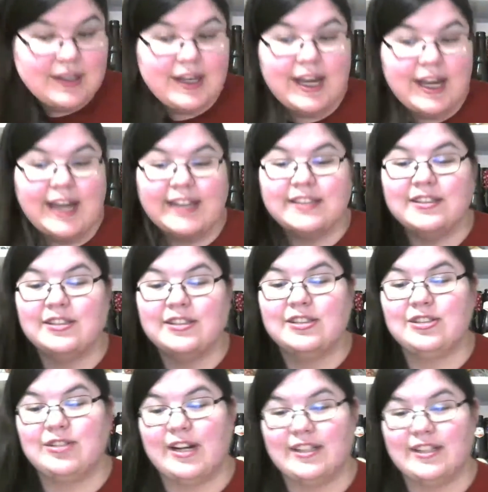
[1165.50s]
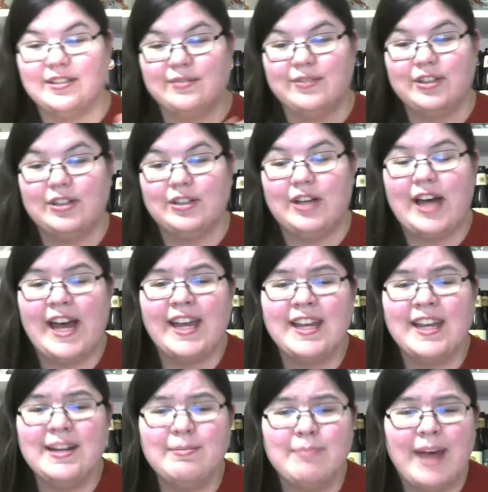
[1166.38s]
It's stressful. I
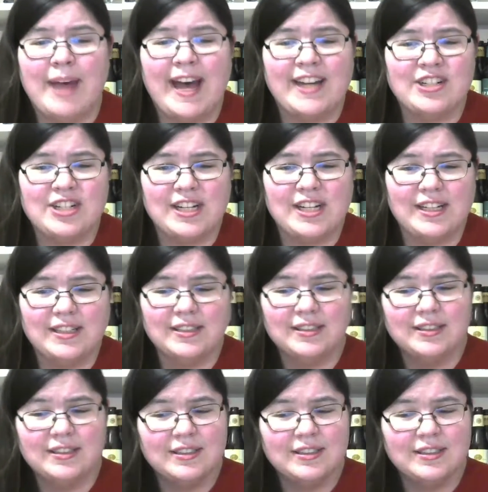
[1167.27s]
can imagine.